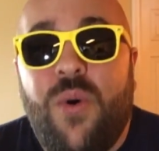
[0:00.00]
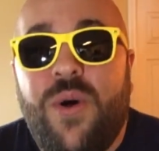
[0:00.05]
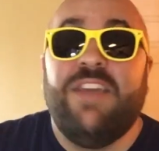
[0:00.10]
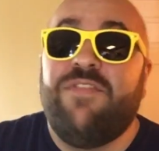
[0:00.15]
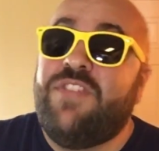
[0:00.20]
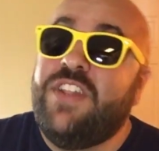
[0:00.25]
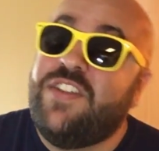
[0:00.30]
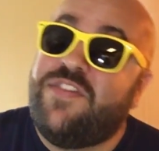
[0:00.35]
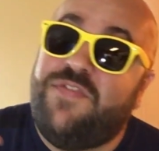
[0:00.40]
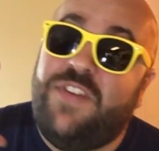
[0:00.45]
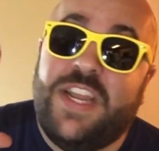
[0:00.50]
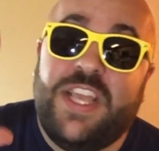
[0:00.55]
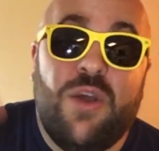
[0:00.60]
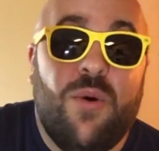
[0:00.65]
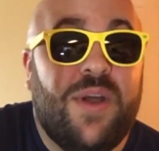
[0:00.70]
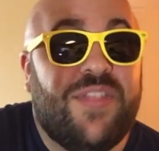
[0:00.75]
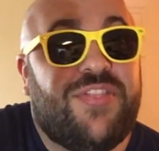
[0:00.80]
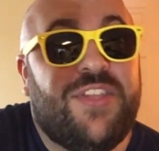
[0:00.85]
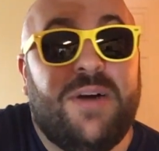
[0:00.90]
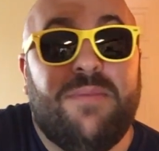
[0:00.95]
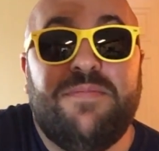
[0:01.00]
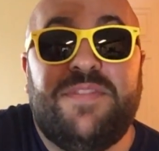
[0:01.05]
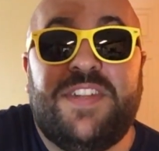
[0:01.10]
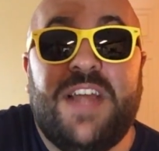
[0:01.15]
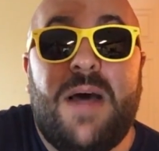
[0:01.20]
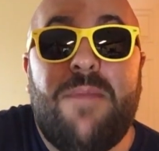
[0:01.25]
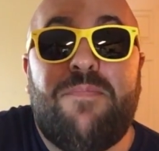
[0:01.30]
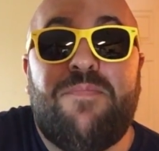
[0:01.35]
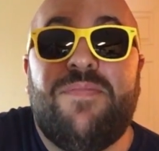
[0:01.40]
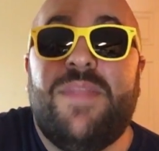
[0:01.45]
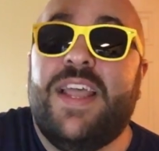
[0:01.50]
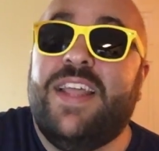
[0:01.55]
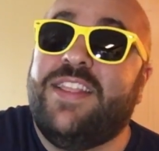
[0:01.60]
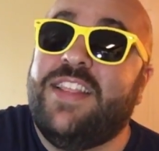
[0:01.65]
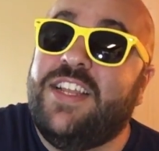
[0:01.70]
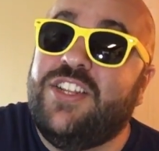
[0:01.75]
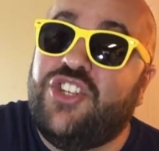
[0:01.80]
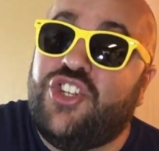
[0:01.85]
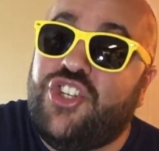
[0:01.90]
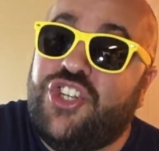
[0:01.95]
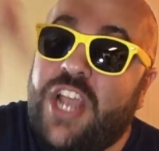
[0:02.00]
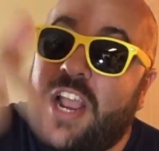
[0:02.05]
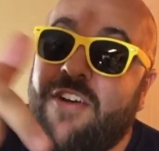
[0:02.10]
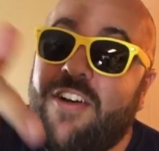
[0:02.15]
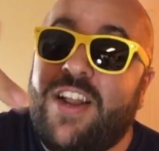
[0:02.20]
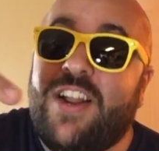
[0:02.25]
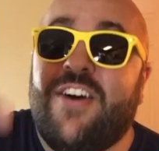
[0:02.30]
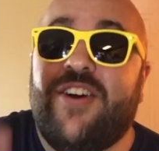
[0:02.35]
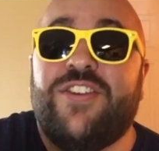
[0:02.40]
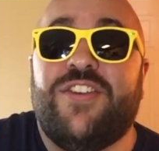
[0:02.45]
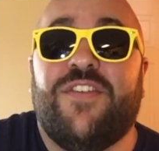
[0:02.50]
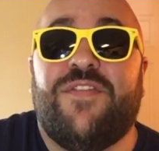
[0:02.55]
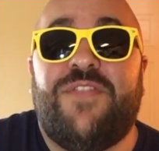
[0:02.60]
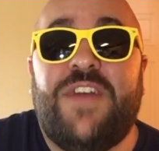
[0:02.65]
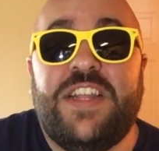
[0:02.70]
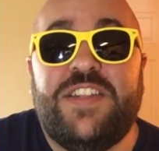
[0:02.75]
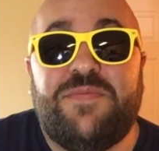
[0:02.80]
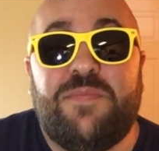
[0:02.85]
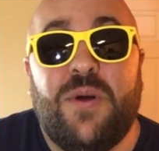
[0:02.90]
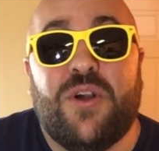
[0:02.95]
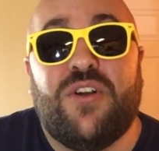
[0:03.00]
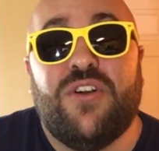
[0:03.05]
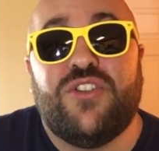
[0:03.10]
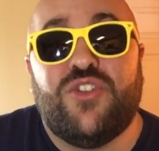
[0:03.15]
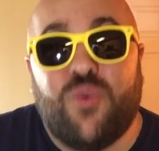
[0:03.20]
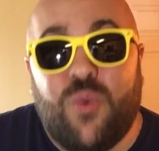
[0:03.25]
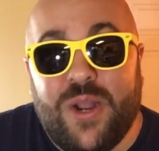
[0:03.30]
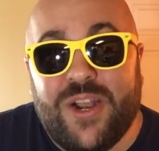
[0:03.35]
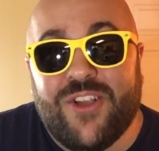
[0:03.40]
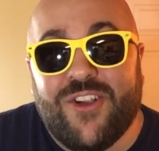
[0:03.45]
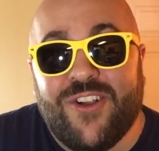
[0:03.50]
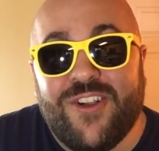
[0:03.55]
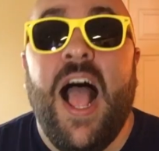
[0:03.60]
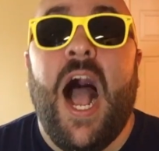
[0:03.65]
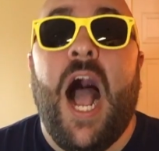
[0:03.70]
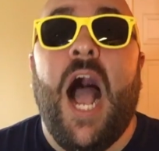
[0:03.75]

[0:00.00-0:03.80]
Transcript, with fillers: Give this video a thumbs up and then share it on your Facebook or Twitter.